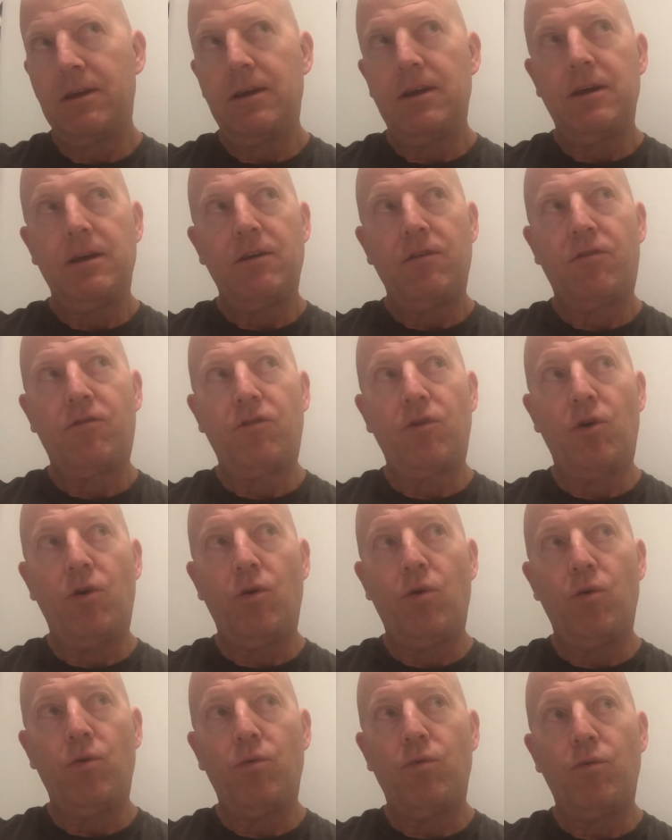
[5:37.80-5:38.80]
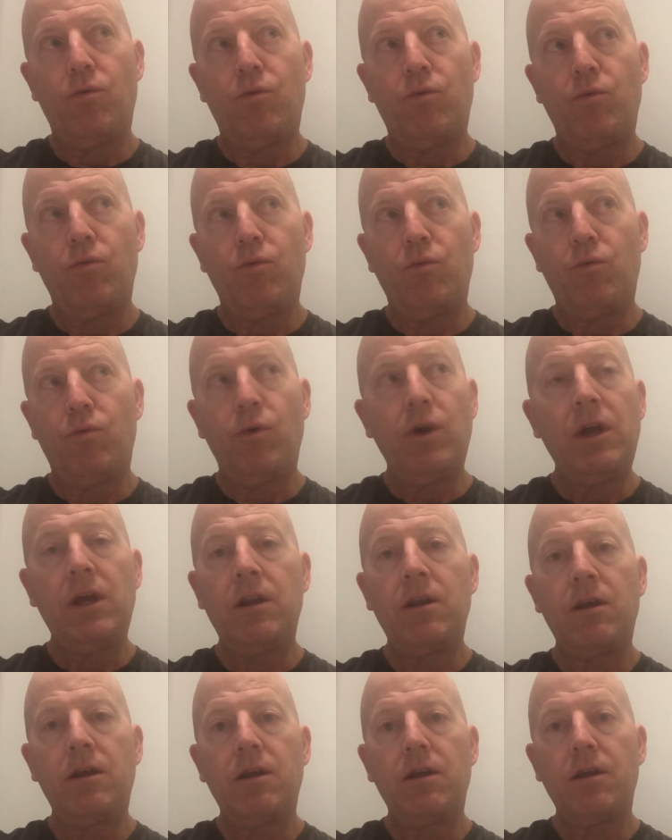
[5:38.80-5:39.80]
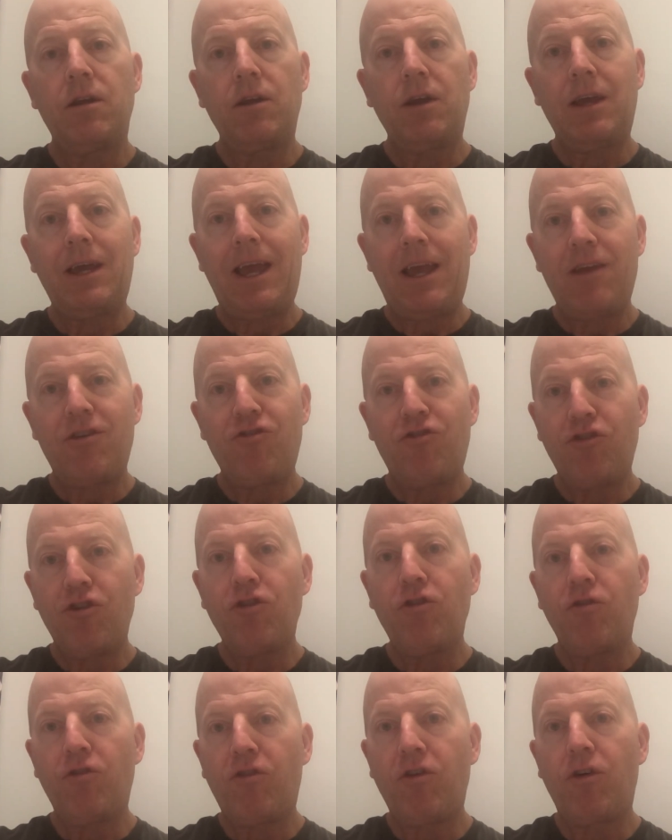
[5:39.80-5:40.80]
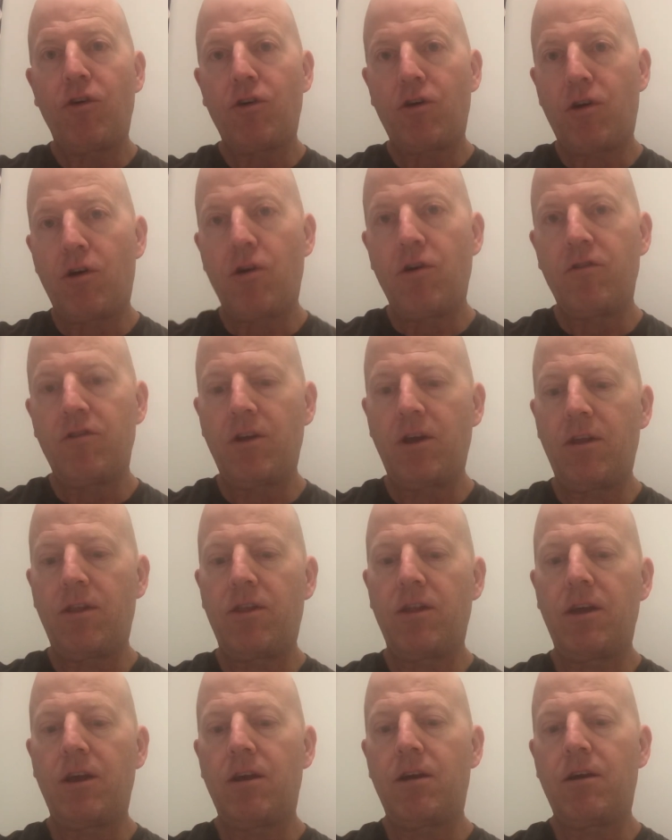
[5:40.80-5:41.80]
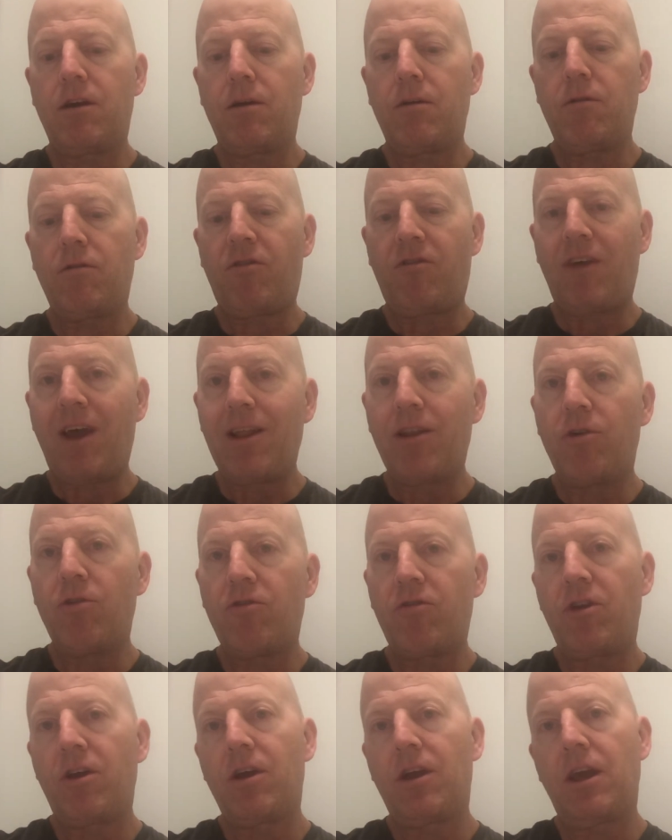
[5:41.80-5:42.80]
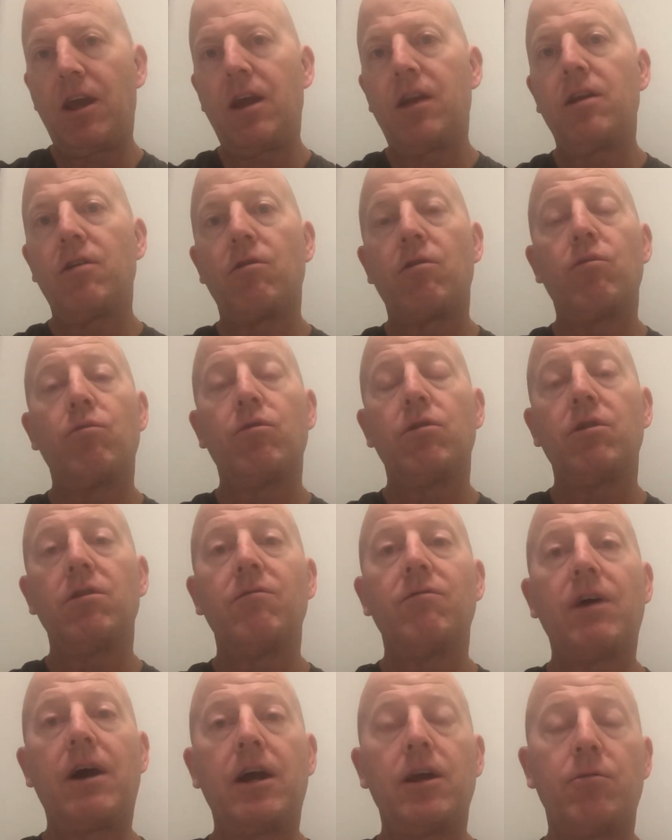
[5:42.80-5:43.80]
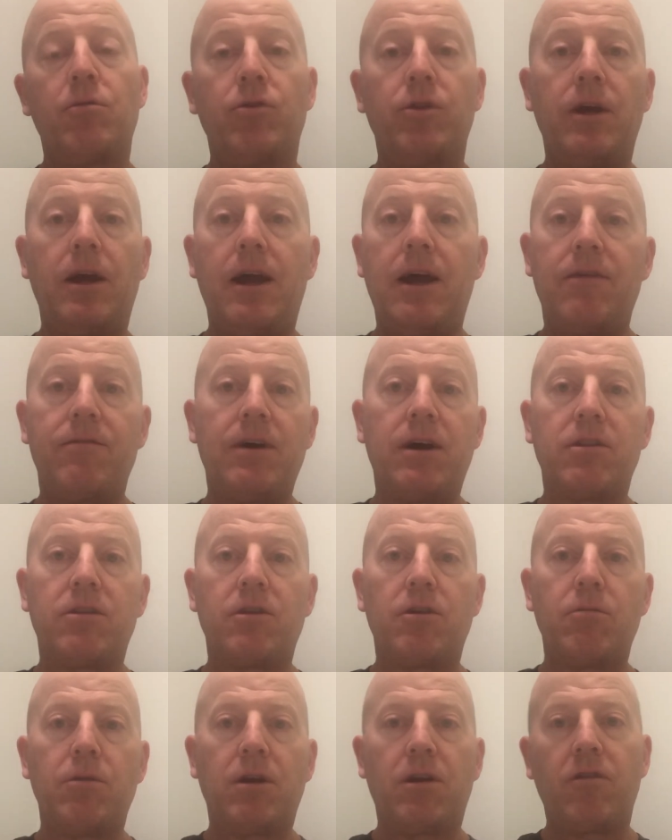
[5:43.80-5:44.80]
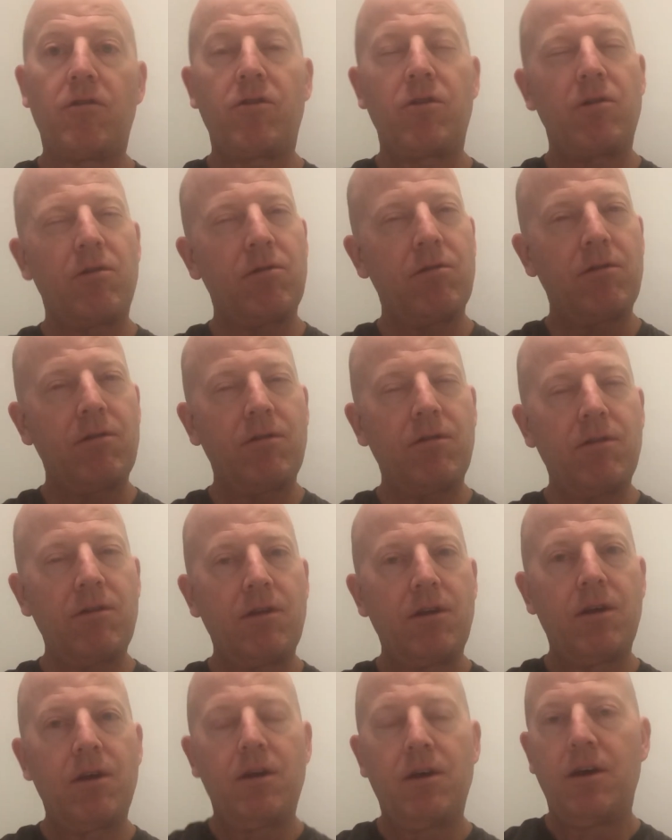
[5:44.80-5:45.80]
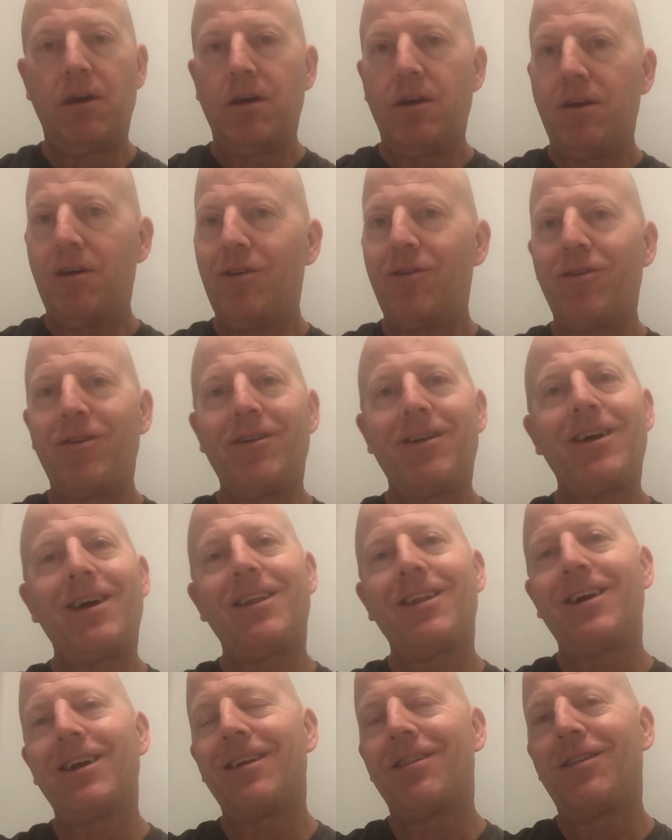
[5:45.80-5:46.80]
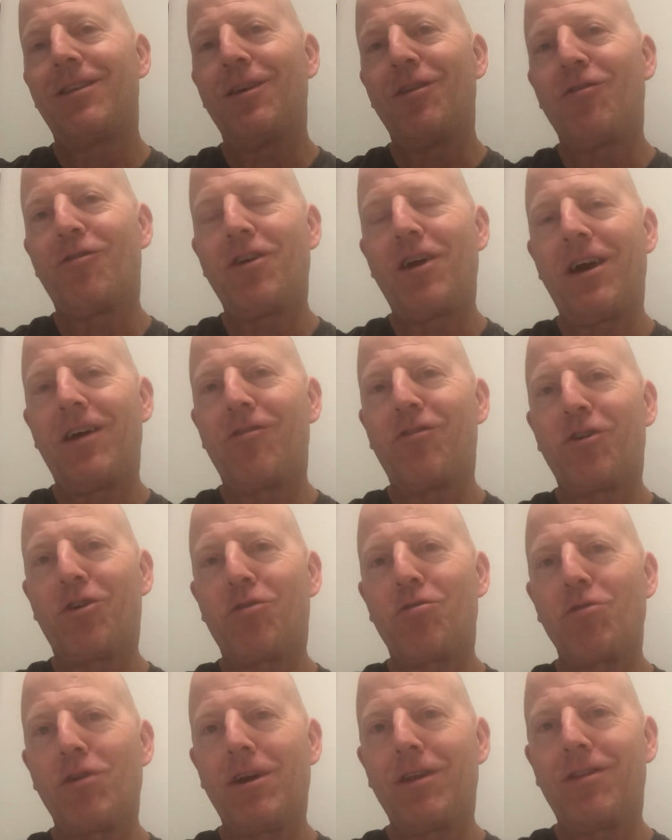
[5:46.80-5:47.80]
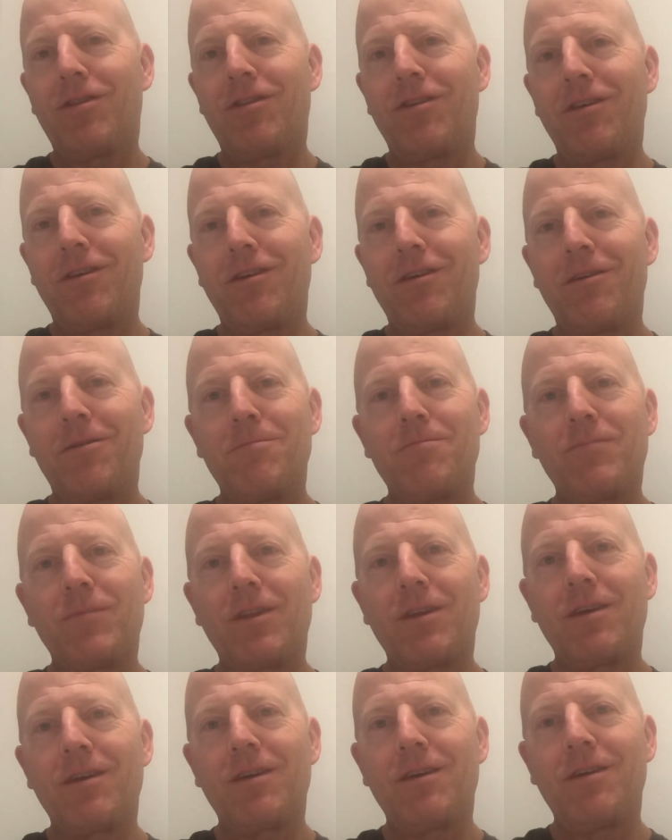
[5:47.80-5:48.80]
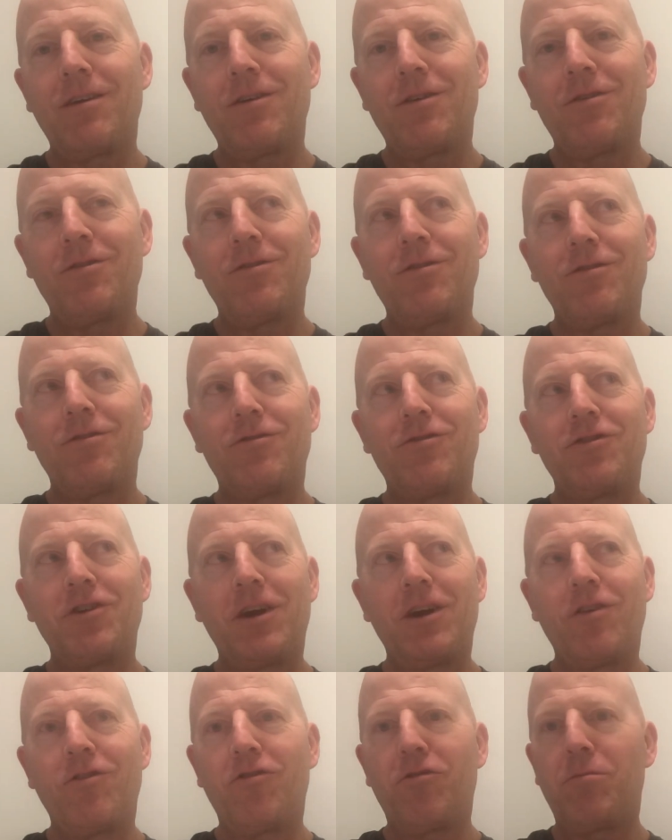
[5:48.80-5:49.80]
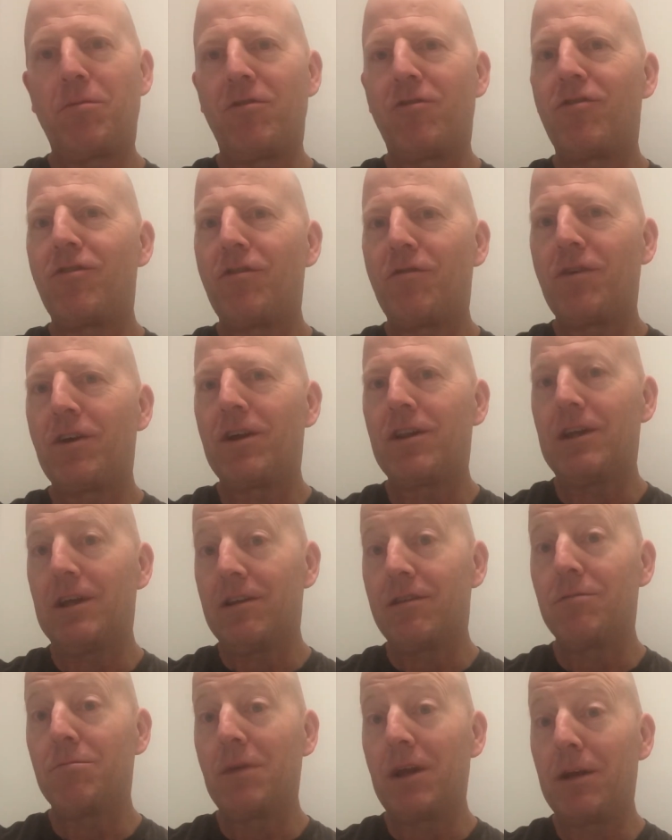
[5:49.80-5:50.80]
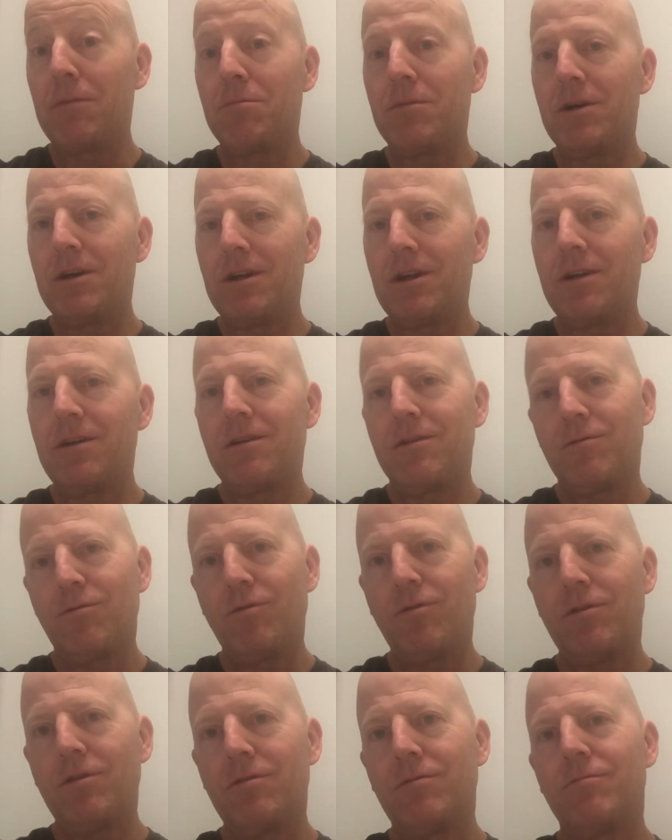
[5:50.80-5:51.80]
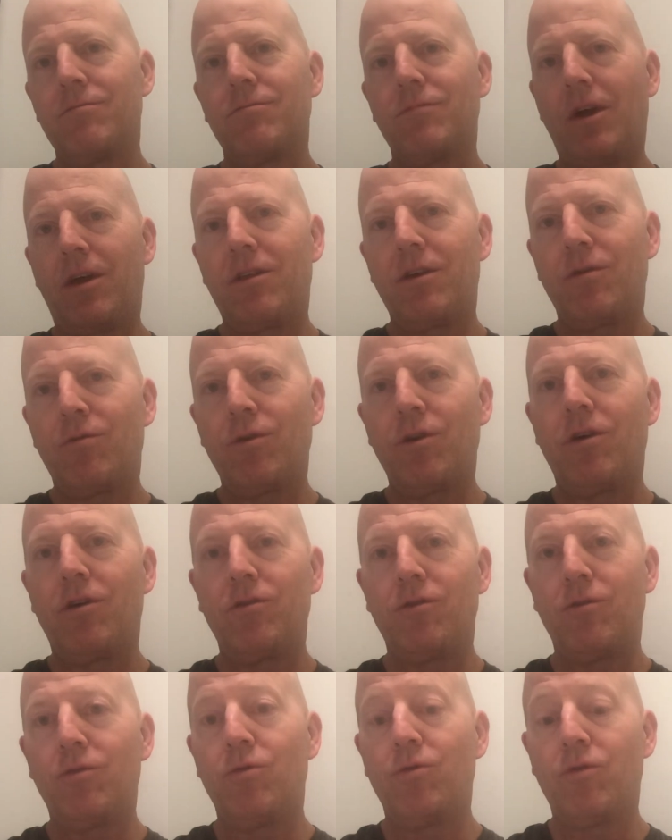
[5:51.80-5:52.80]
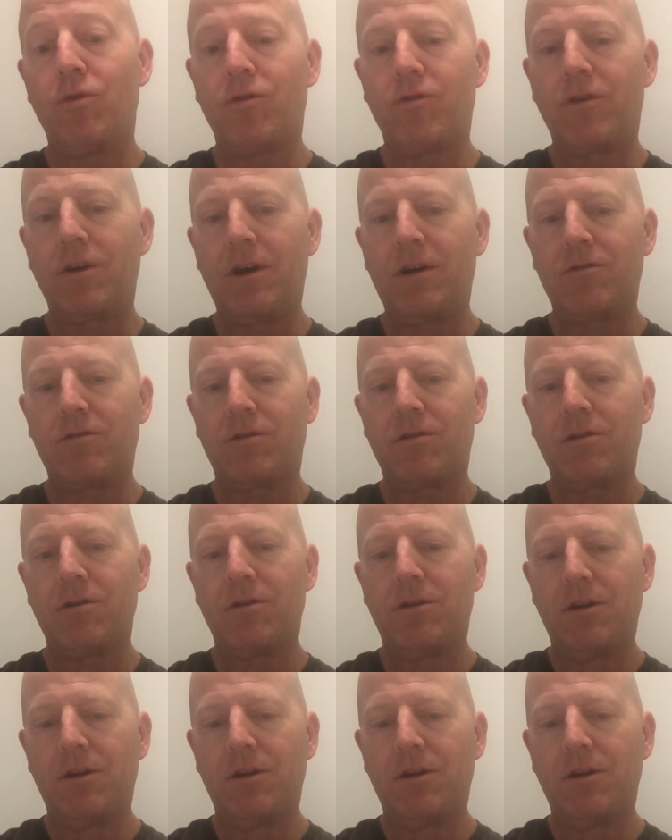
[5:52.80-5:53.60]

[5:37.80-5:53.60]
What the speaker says: So when should you sell cards? And I think sellers like Andy are really valuable to have out there, because they're not like these guys that create the channel specifically to make money, when I think we all know who those guys are.